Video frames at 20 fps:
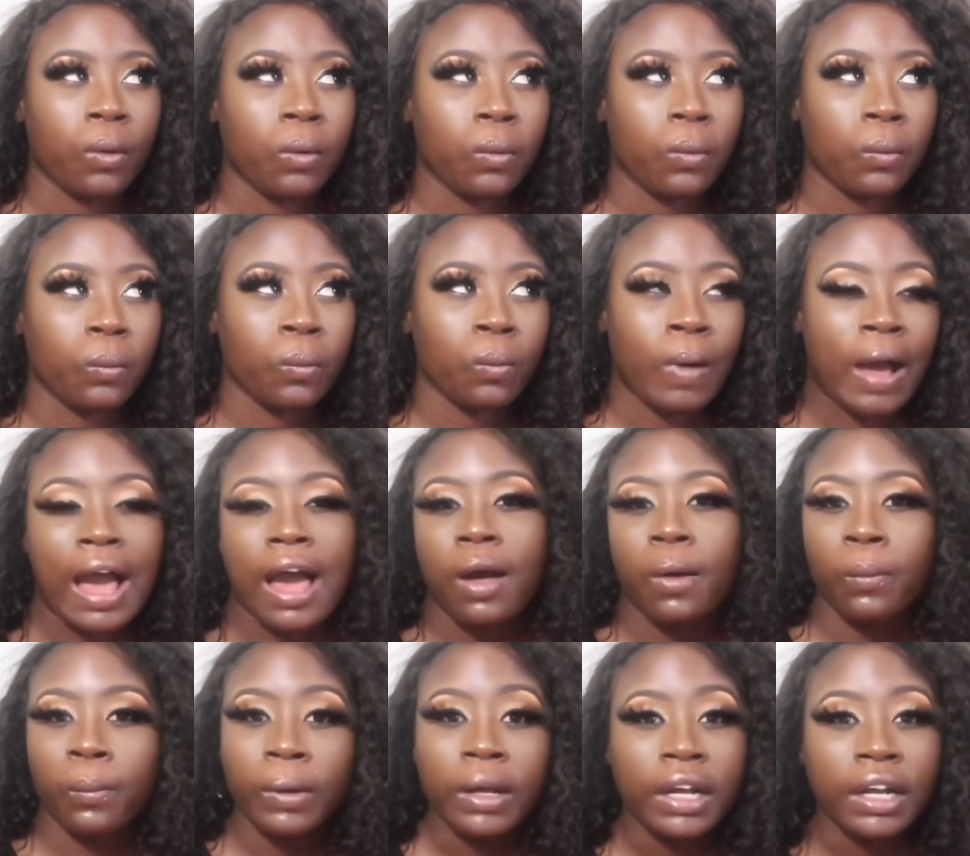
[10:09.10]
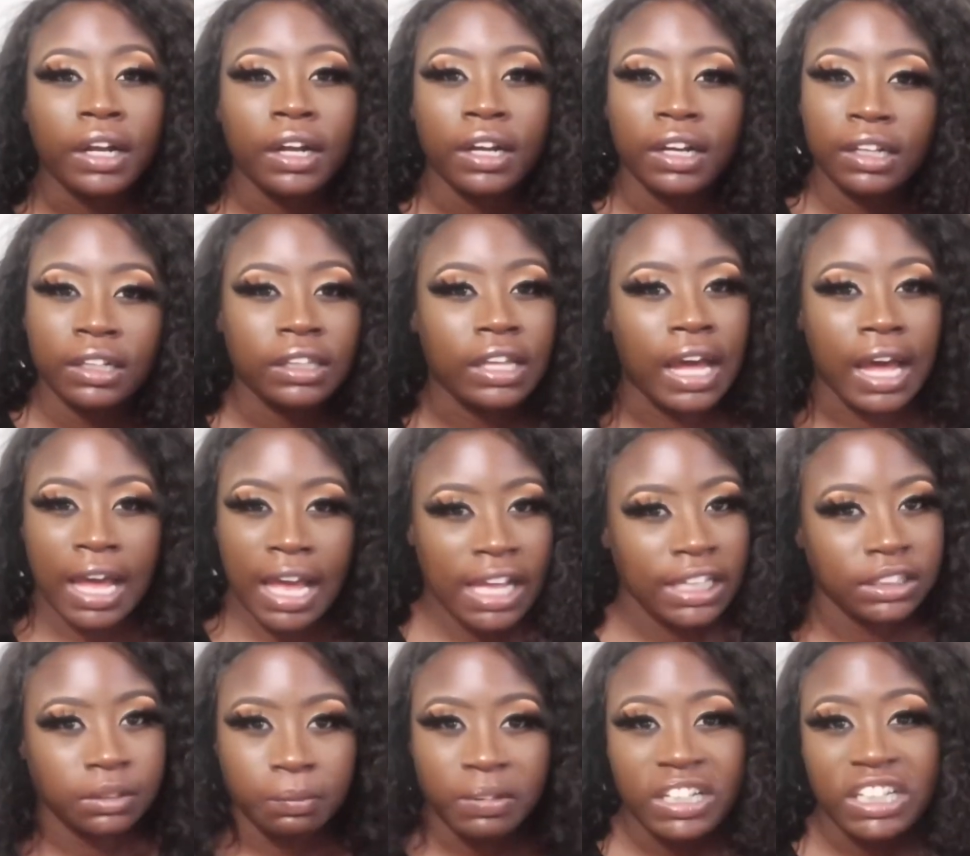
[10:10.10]
while we're in the
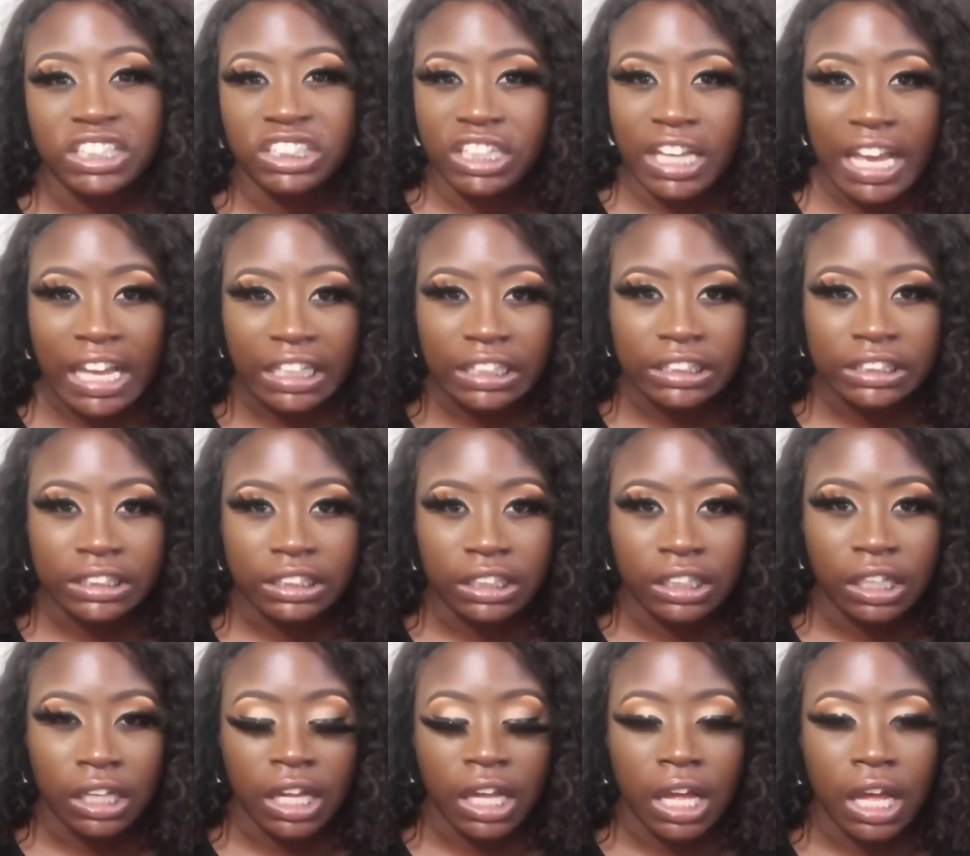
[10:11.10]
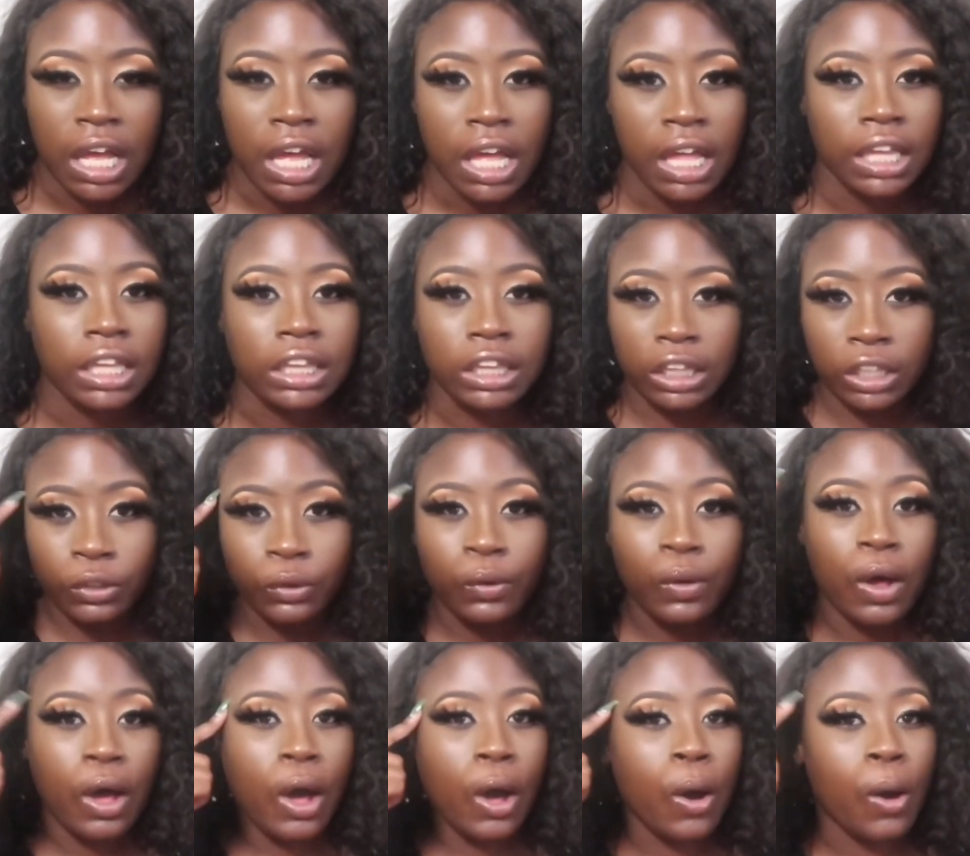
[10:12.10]
high-speed chase,
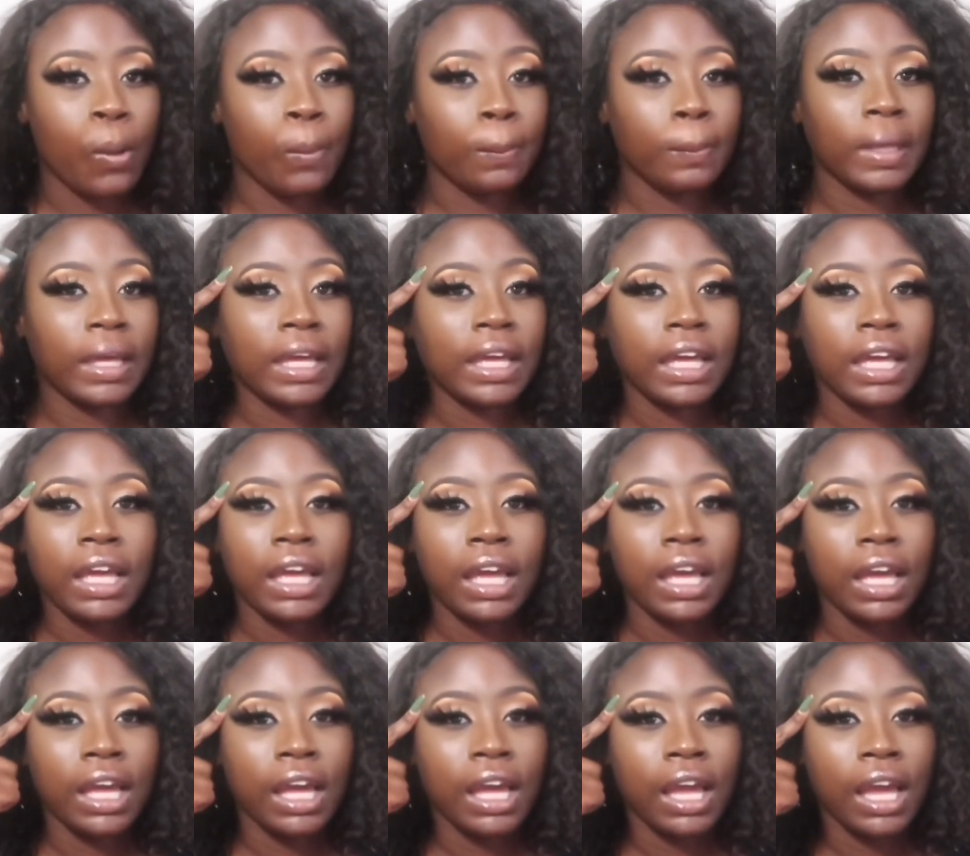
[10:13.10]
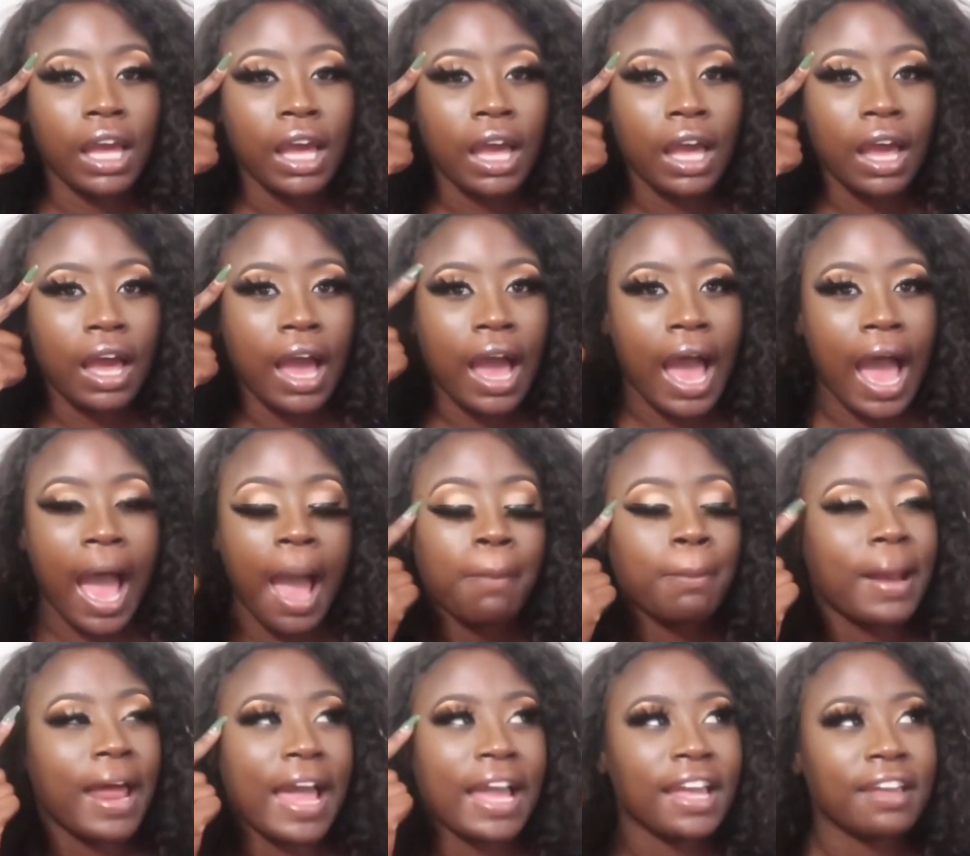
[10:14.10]
little old me, I'm
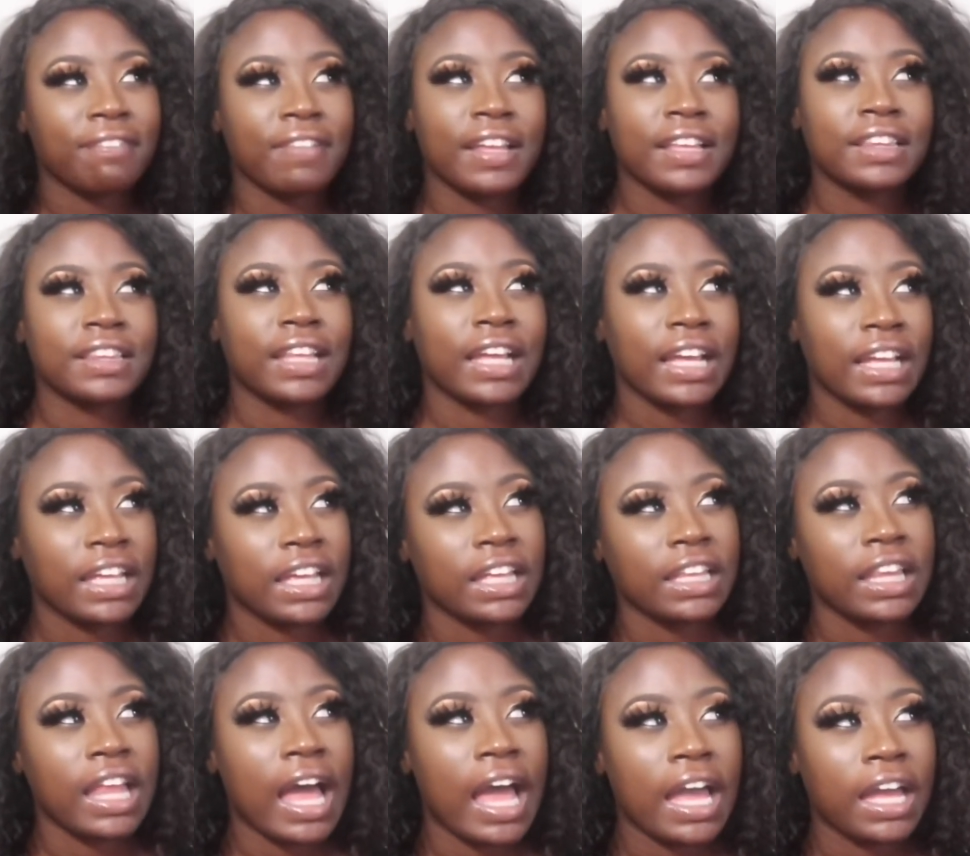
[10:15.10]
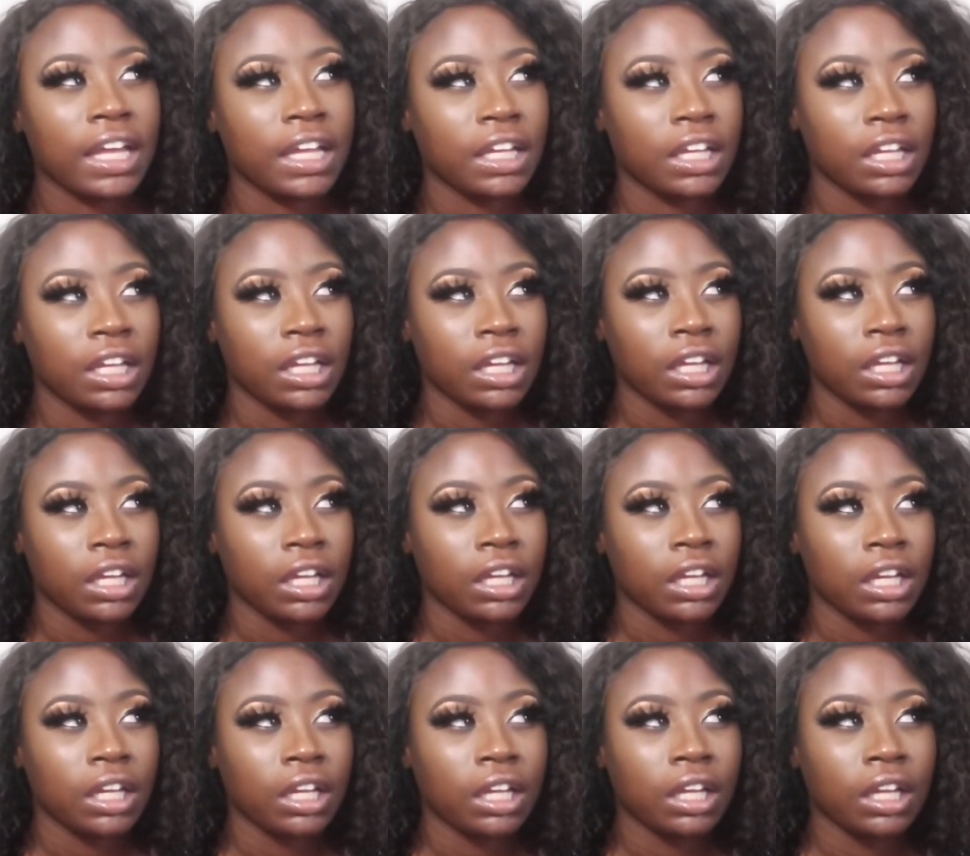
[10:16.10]
not even thinking like
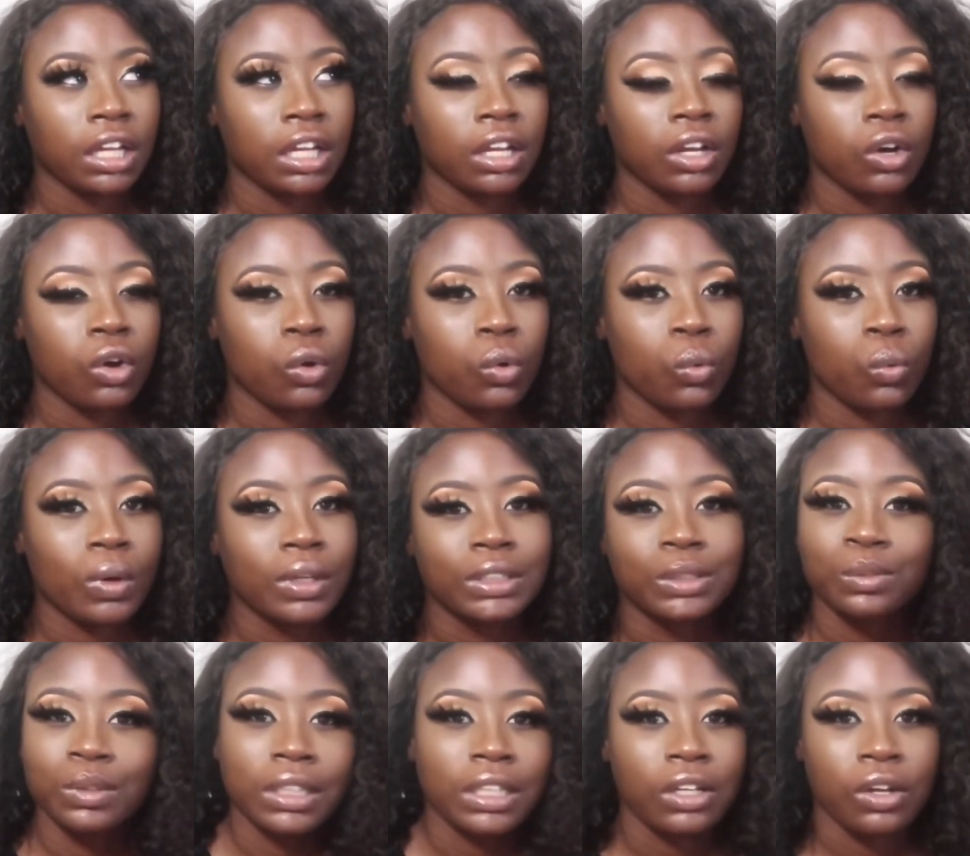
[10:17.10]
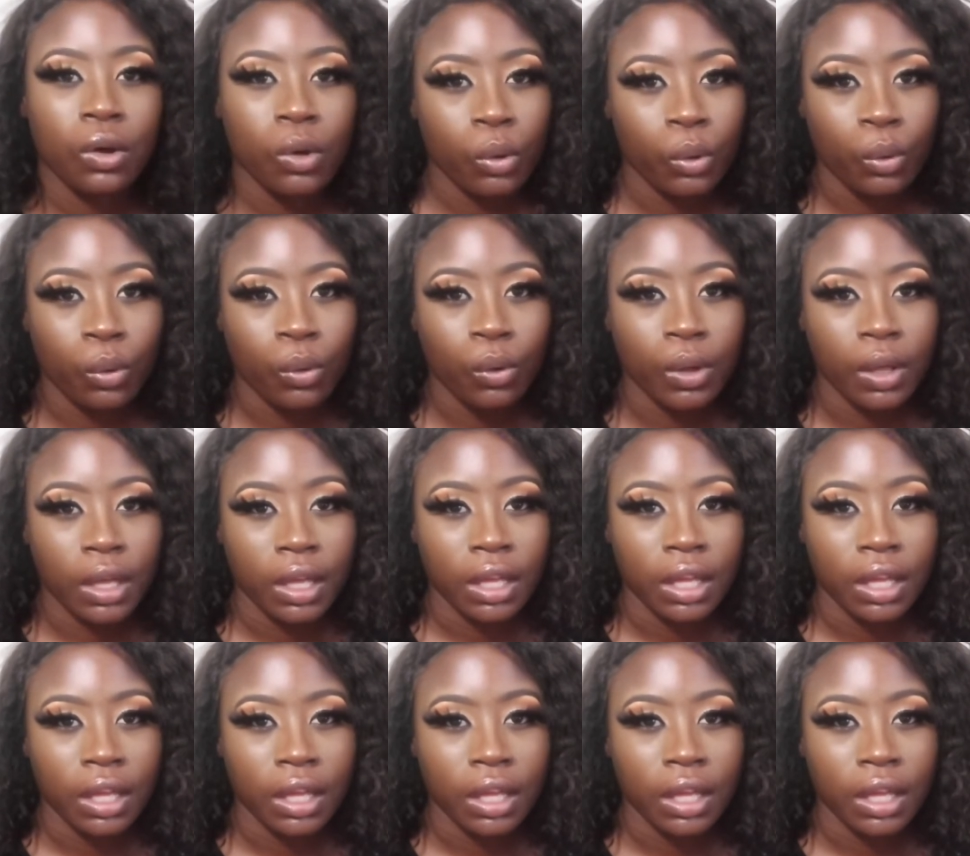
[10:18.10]
what's really going on.